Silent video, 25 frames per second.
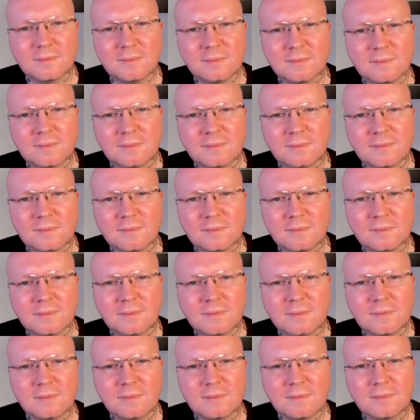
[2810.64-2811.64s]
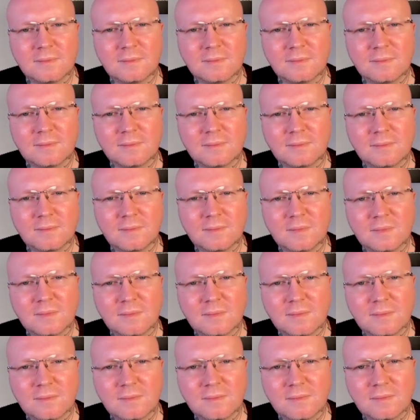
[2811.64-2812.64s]
that week, or the
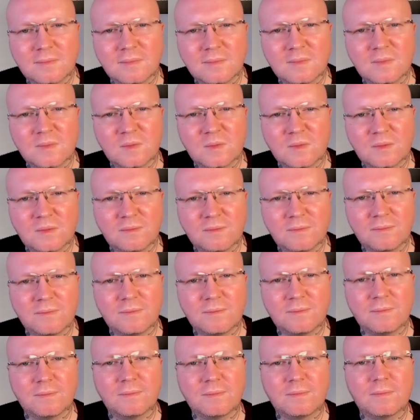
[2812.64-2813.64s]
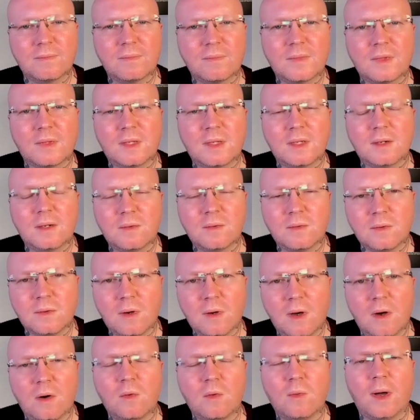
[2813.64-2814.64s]
funeral hadn't even taken place.
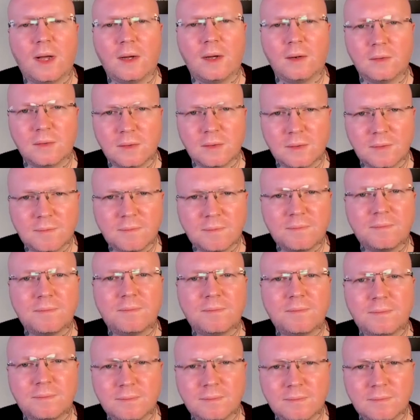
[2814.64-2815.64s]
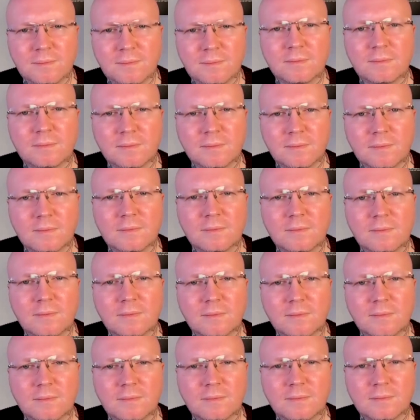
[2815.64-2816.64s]
Because I've gone back to the motive and
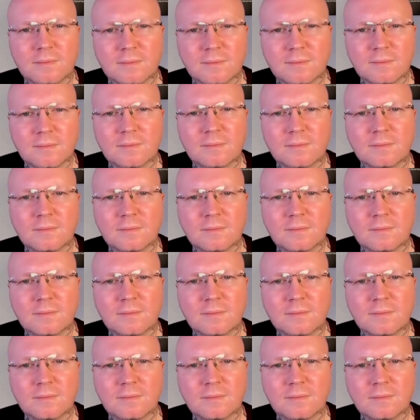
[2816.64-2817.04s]
intent.